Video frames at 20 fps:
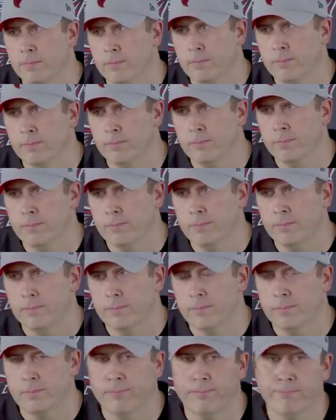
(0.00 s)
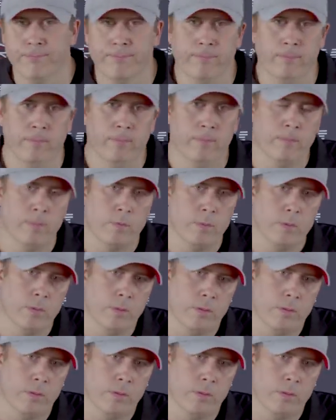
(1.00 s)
[no speech]